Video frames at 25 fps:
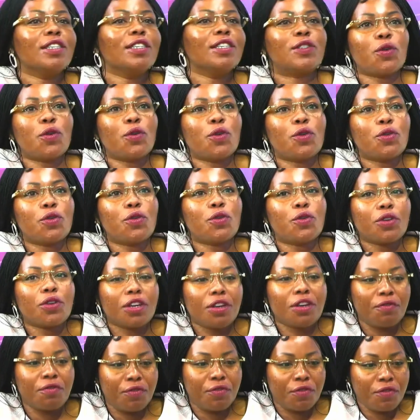yes. So
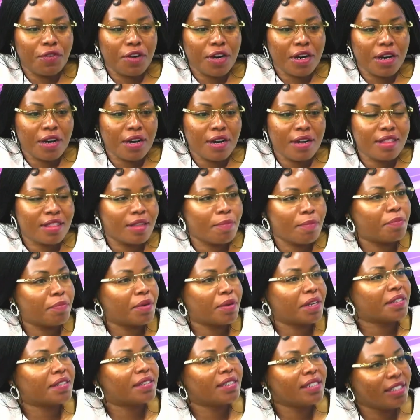if uh, the
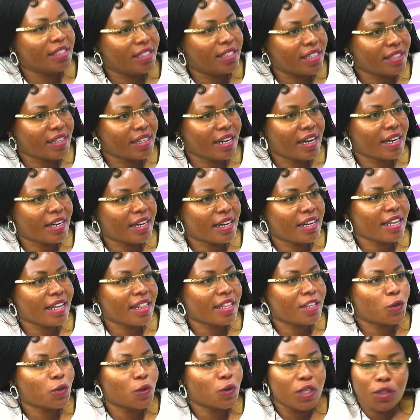prestigious career
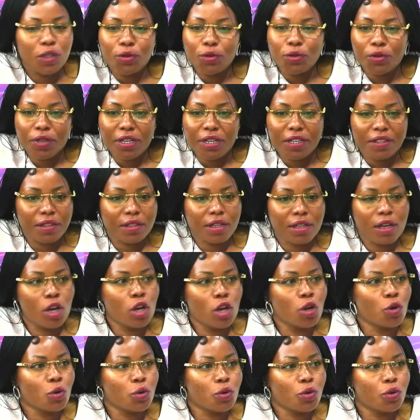that we know is
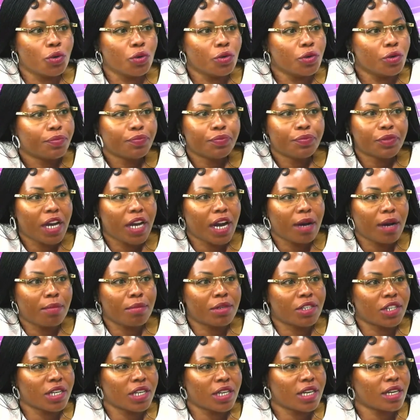law, I'm
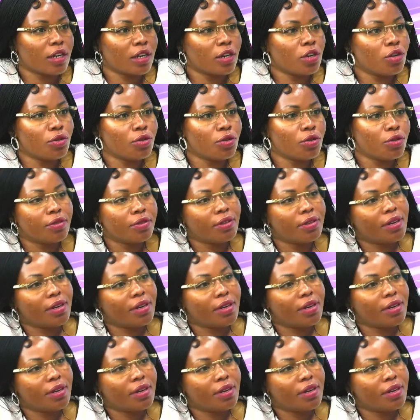taking law.